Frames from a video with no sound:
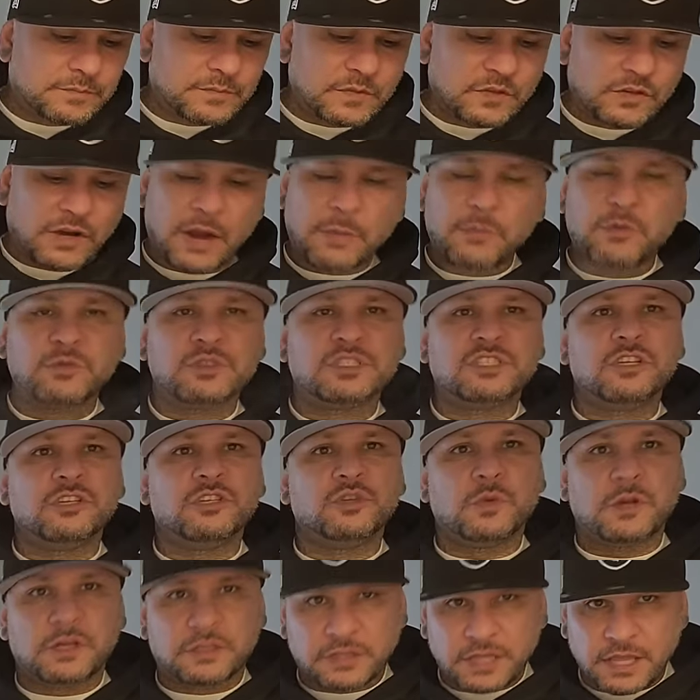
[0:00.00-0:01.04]
grandma was still
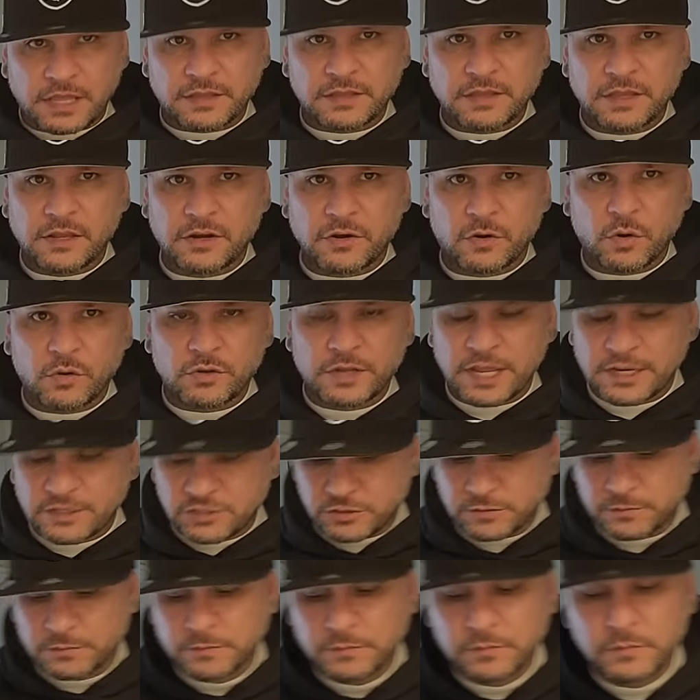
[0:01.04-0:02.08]
doing her thing in her old age.